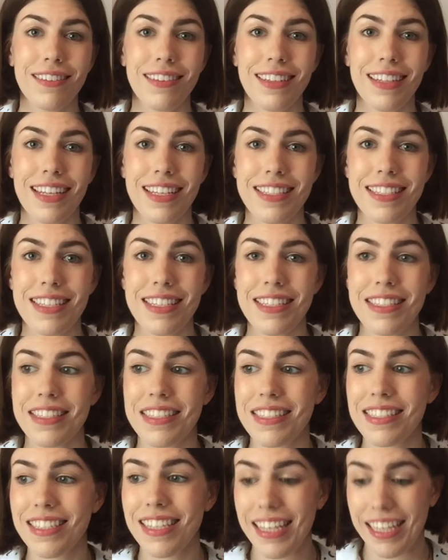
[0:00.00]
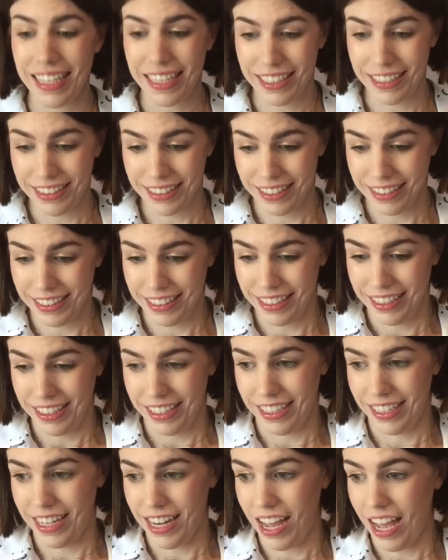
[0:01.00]
This is
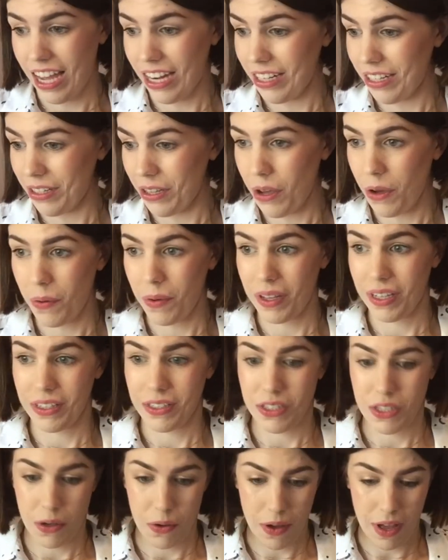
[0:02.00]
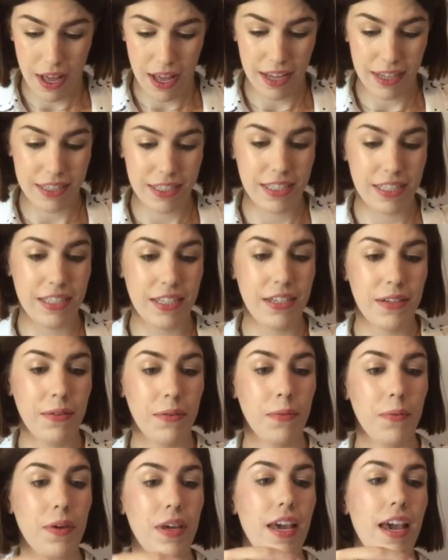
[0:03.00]
not going so hot.
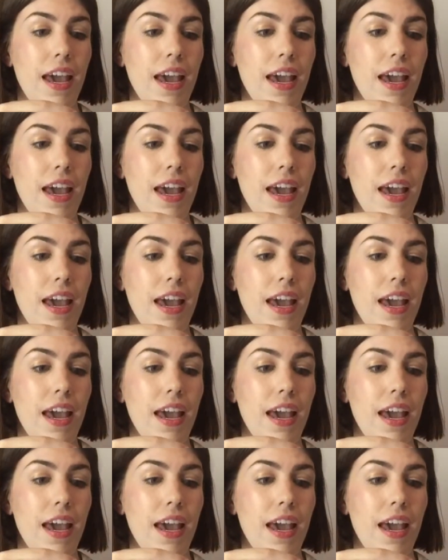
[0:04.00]
We